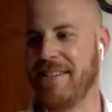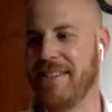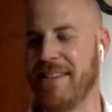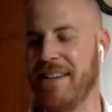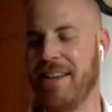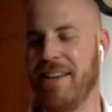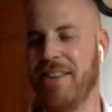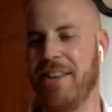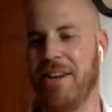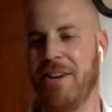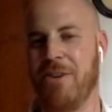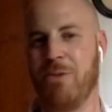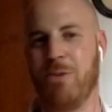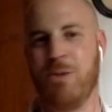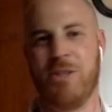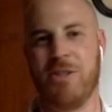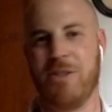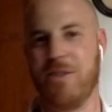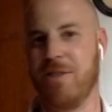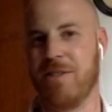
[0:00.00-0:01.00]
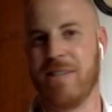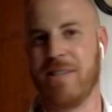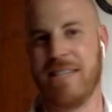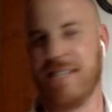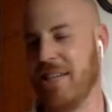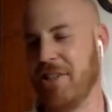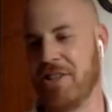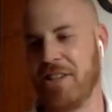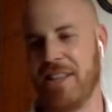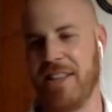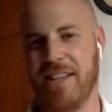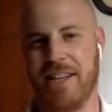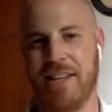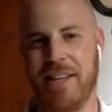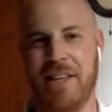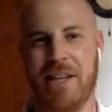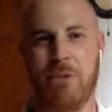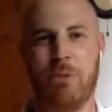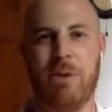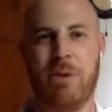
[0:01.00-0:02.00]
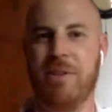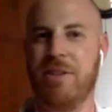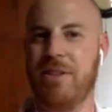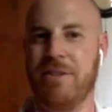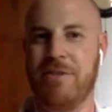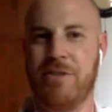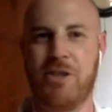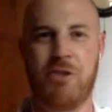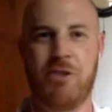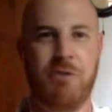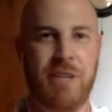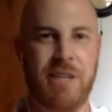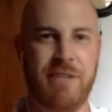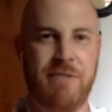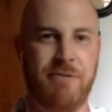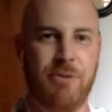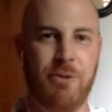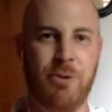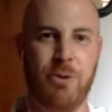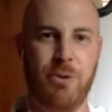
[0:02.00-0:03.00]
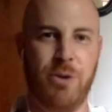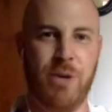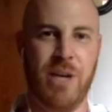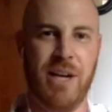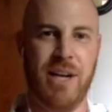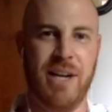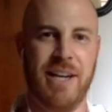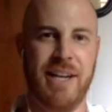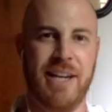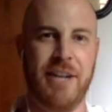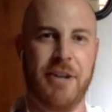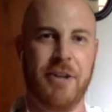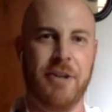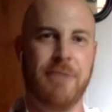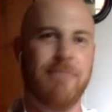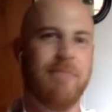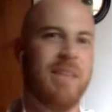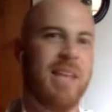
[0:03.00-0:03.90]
there, which are essentially the equivalent of street food here.